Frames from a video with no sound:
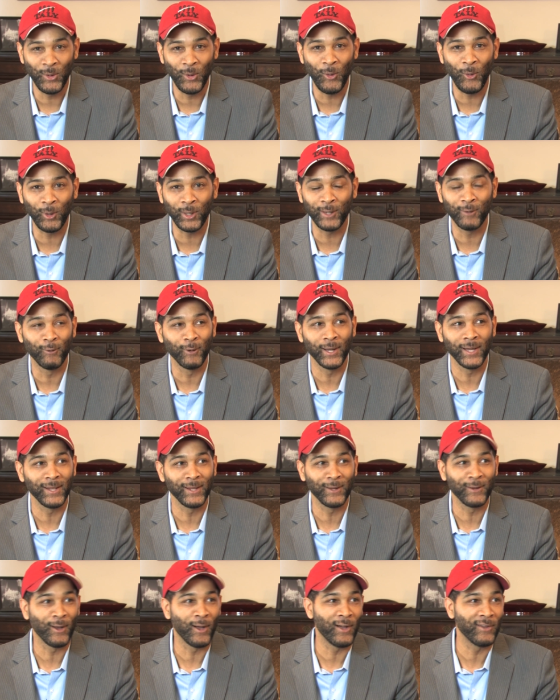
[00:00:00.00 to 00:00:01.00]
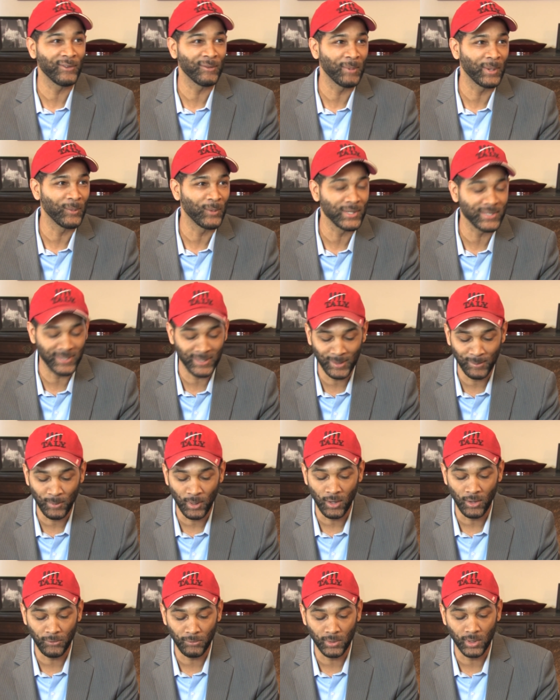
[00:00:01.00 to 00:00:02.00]
the holy grail in golf. Everybody wants to hit the
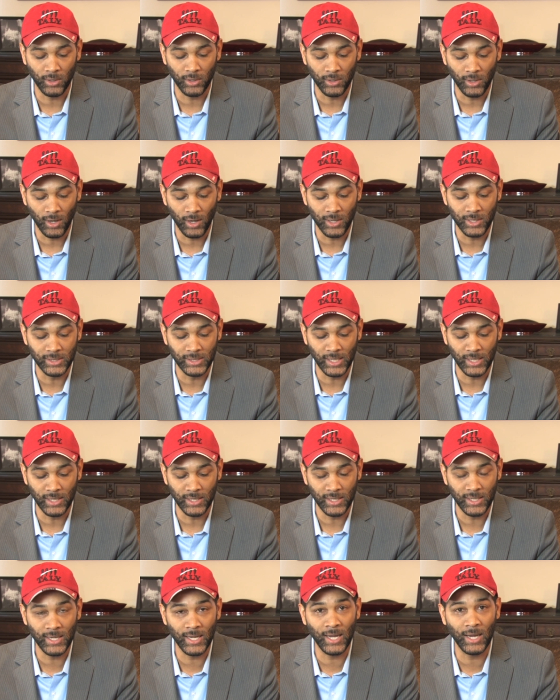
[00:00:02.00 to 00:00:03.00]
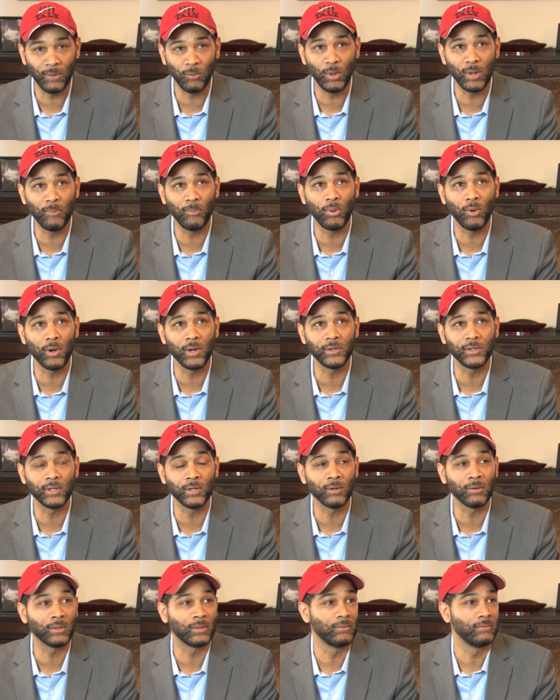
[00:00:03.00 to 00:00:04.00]
ball 300 yards. And yeah, at one point, you
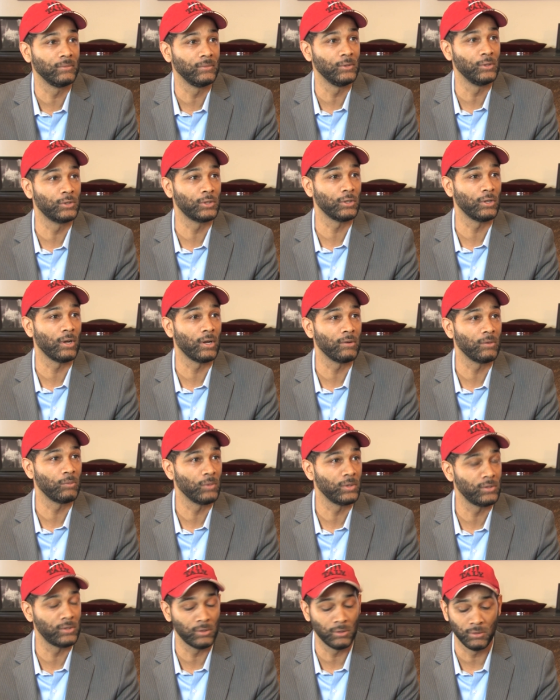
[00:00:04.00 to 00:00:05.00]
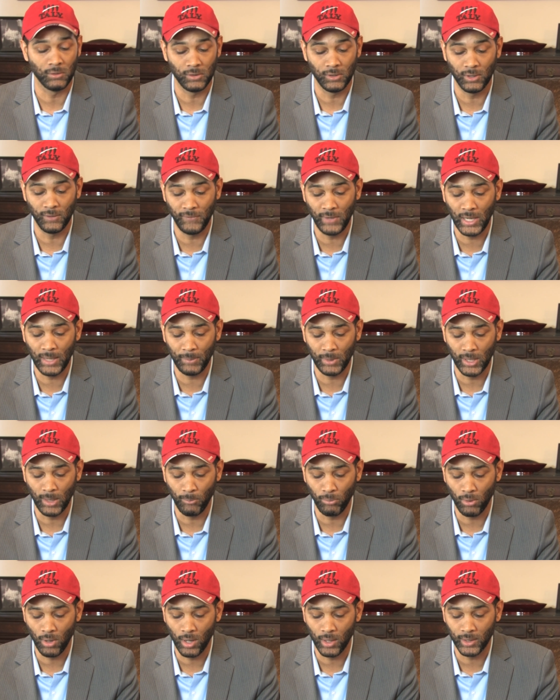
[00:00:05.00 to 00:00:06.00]
know, you should, uh, when you're, you're developing a
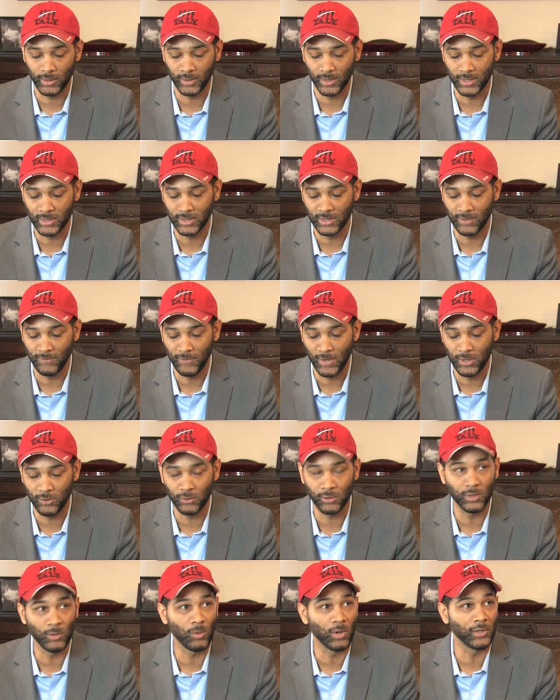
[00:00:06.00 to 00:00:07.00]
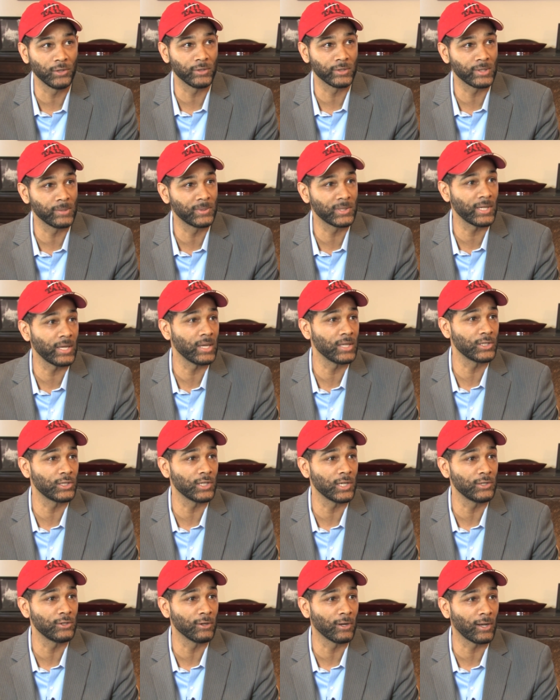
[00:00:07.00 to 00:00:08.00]
product and as an inventor, you want to
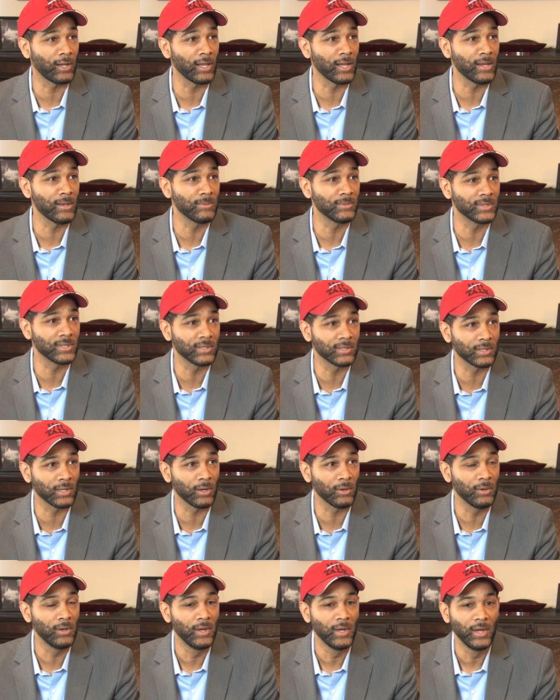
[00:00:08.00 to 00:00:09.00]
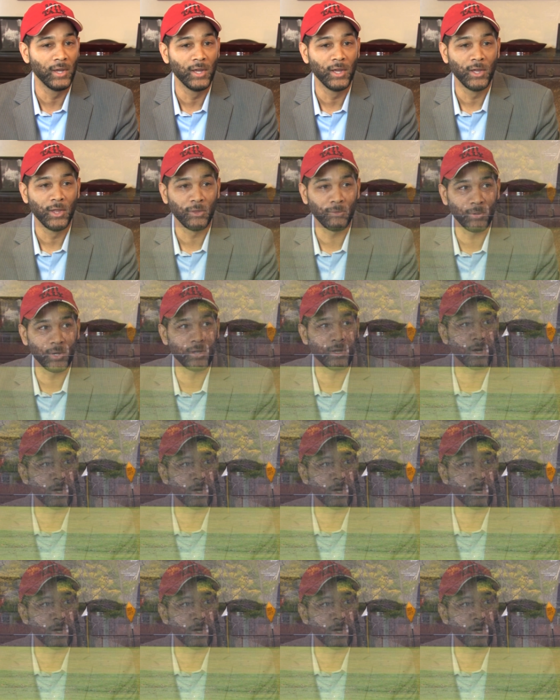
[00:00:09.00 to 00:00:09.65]
substantiate your claims. And so 300